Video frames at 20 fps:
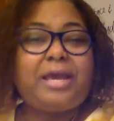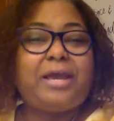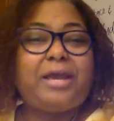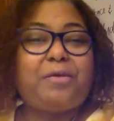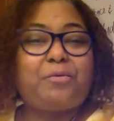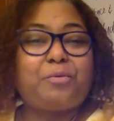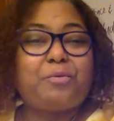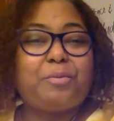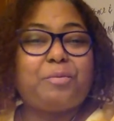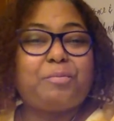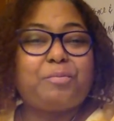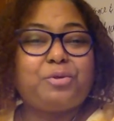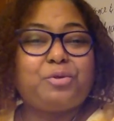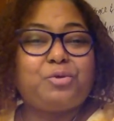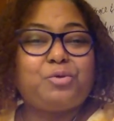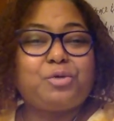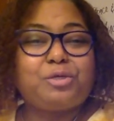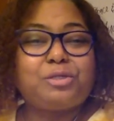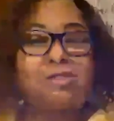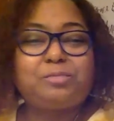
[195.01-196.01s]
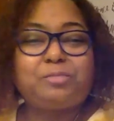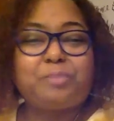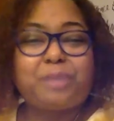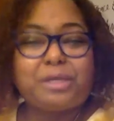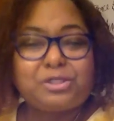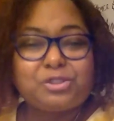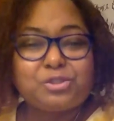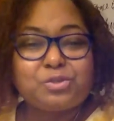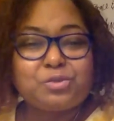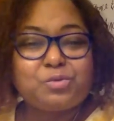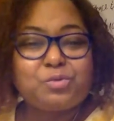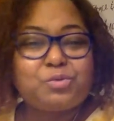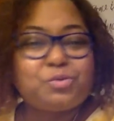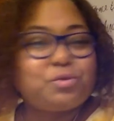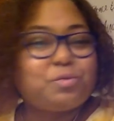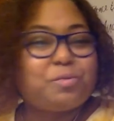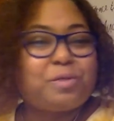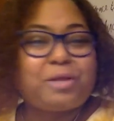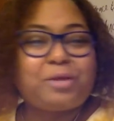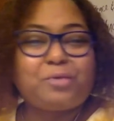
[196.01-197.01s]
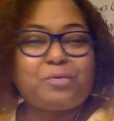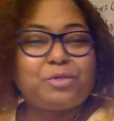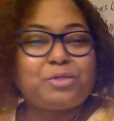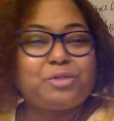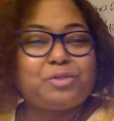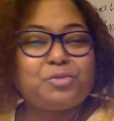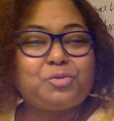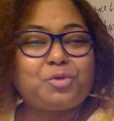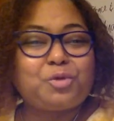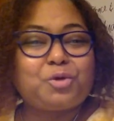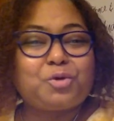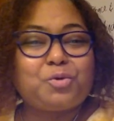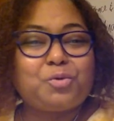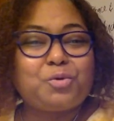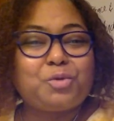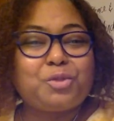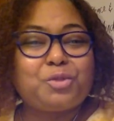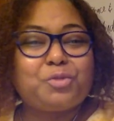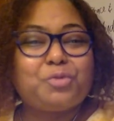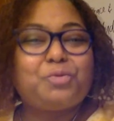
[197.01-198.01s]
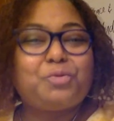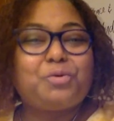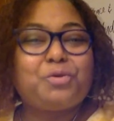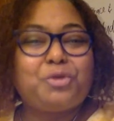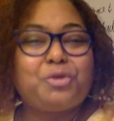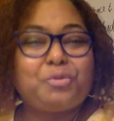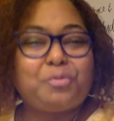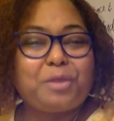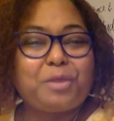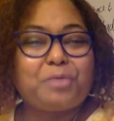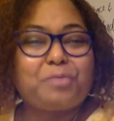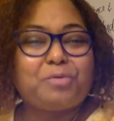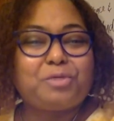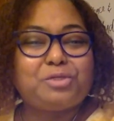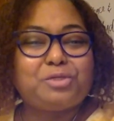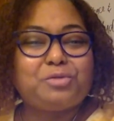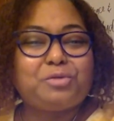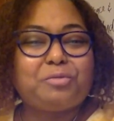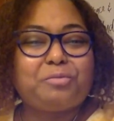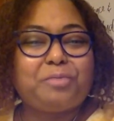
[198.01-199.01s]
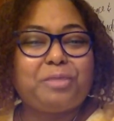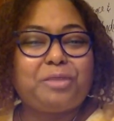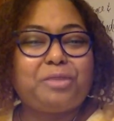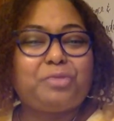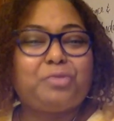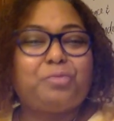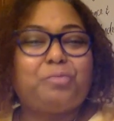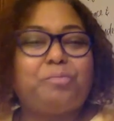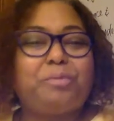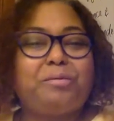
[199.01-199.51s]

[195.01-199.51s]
And remember, you are special no matter what you are going through, no matter what you have been through.